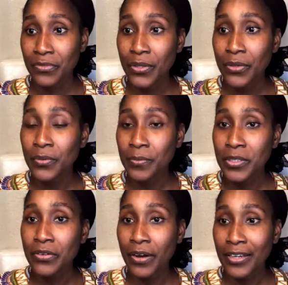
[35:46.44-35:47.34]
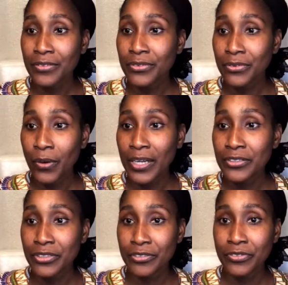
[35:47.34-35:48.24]
They will be quite
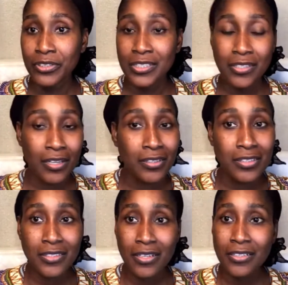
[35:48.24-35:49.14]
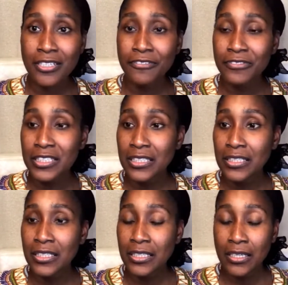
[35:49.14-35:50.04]
grateful. These are
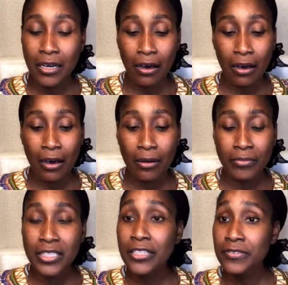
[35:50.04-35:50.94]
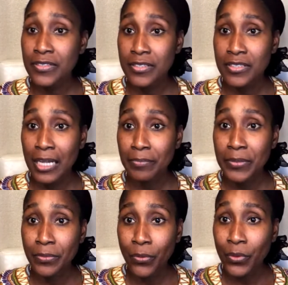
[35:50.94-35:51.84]
nifty gifts that
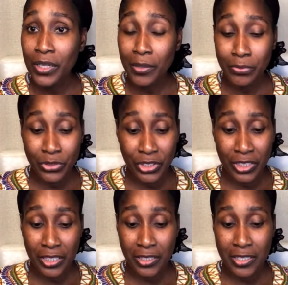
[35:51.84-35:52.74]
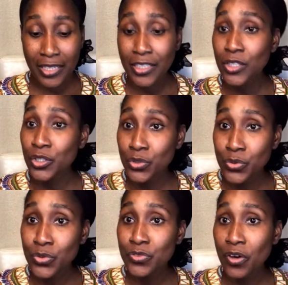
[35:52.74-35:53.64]
people will appreciate and they'll
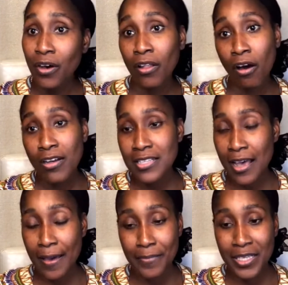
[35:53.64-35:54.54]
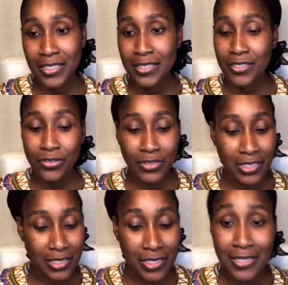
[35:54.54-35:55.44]
use for a long time because
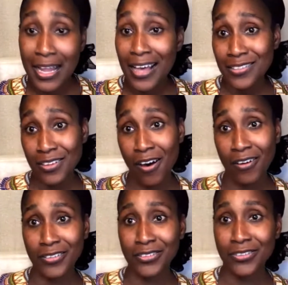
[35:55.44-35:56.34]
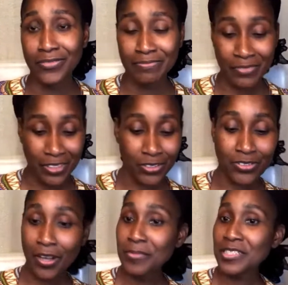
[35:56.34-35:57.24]
these things last long. You
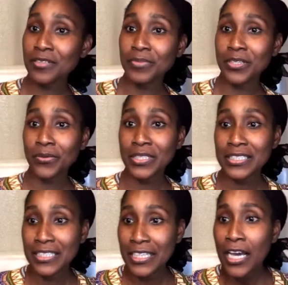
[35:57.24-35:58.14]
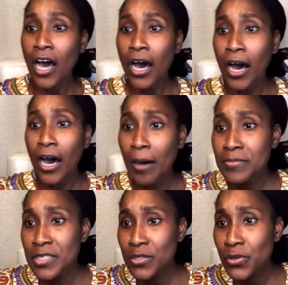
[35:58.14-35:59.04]
saw me sipping away today.
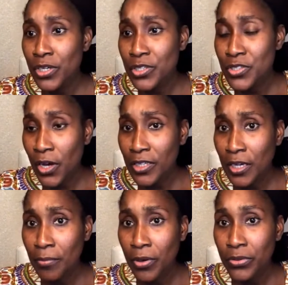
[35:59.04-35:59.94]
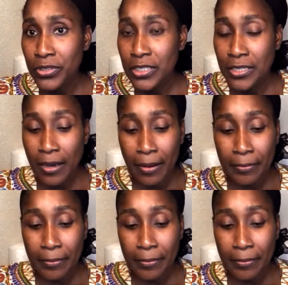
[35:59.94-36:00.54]
Imasako, are you talking about the